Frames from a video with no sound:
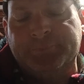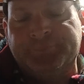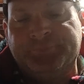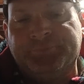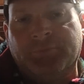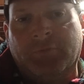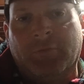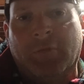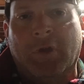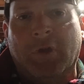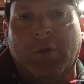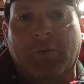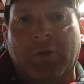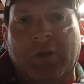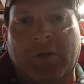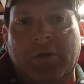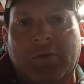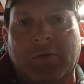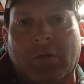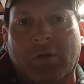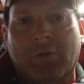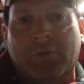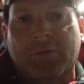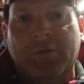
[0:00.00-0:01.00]
I went and
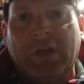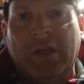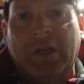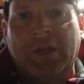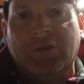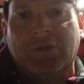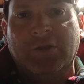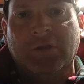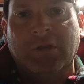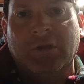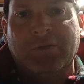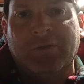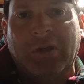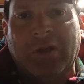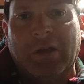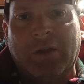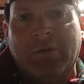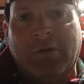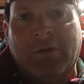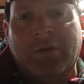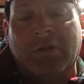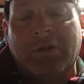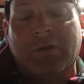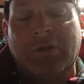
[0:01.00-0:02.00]
honed the engine and found out
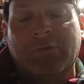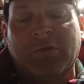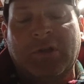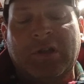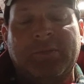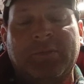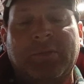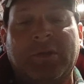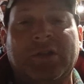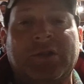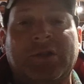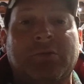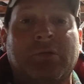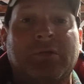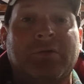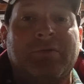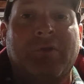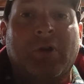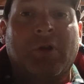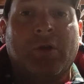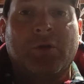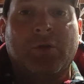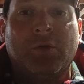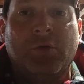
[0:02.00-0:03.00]
that the rust pits were far
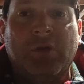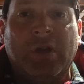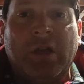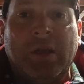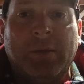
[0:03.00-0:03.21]
too deep.